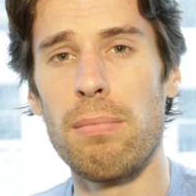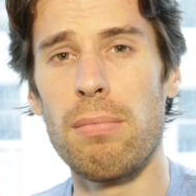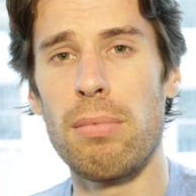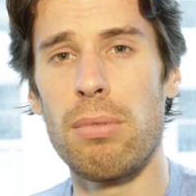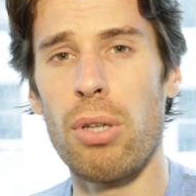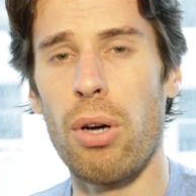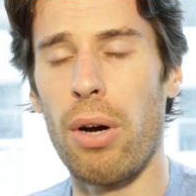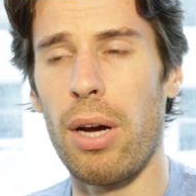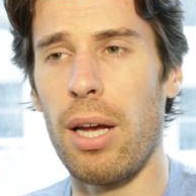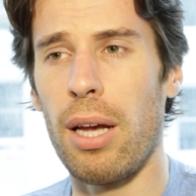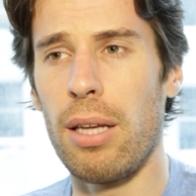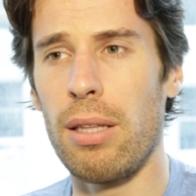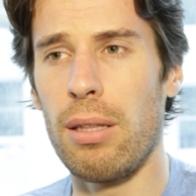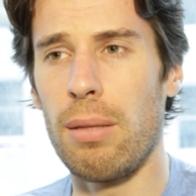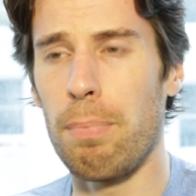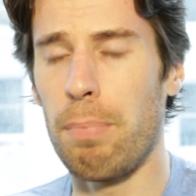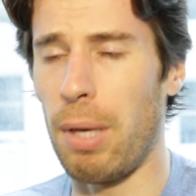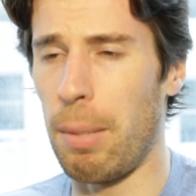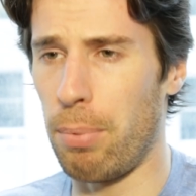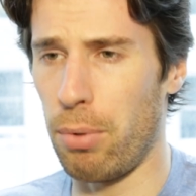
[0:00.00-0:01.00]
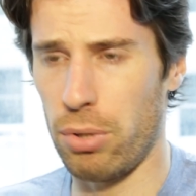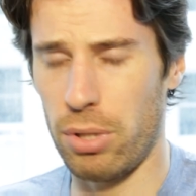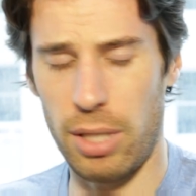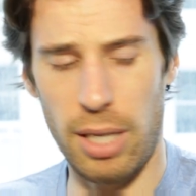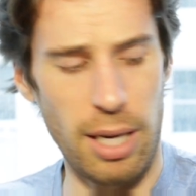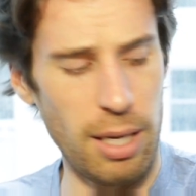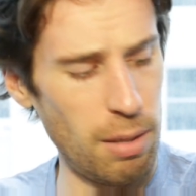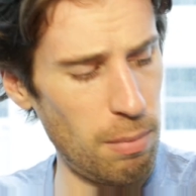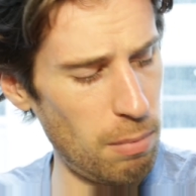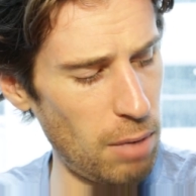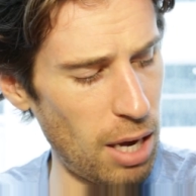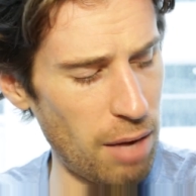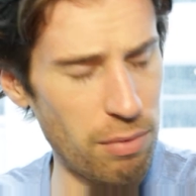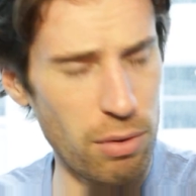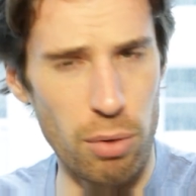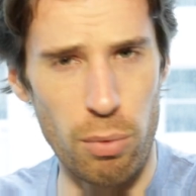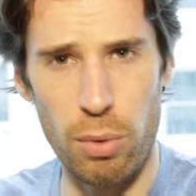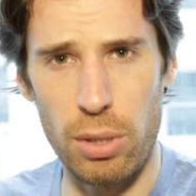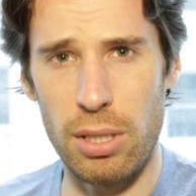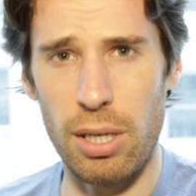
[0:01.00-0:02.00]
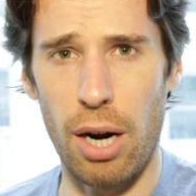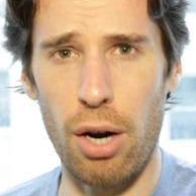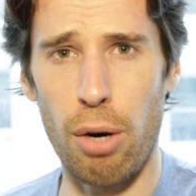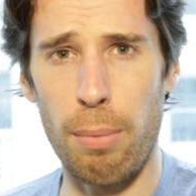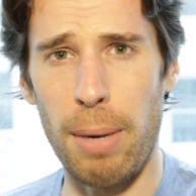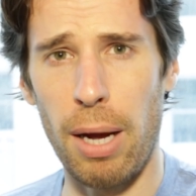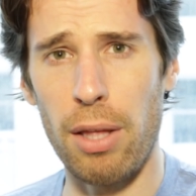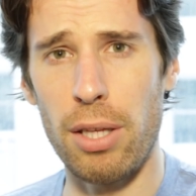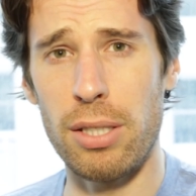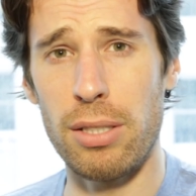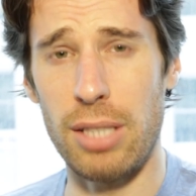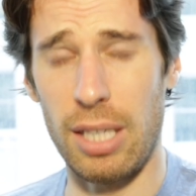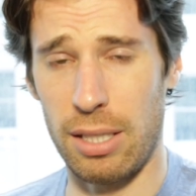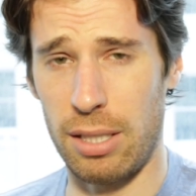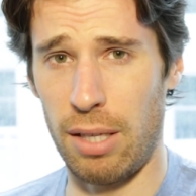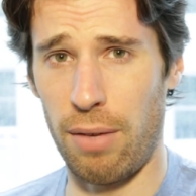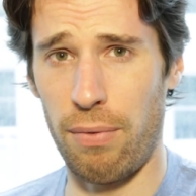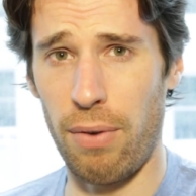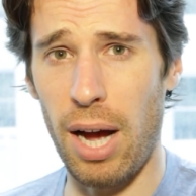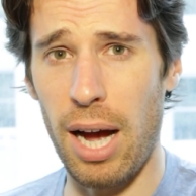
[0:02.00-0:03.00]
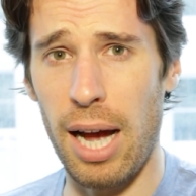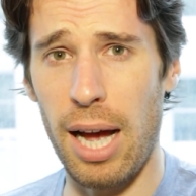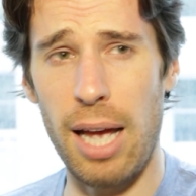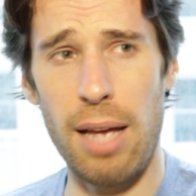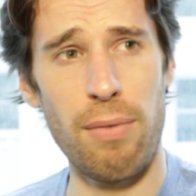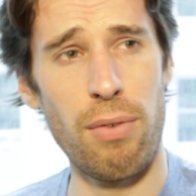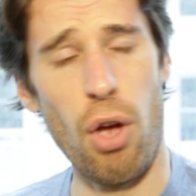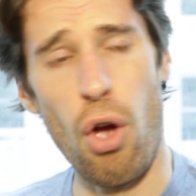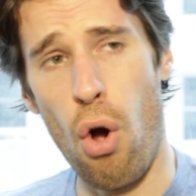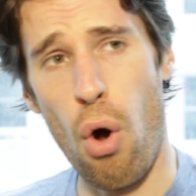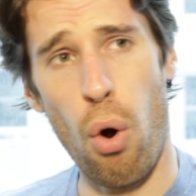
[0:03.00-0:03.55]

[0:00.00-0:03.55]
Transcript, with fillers: So people say you have to retire by 65,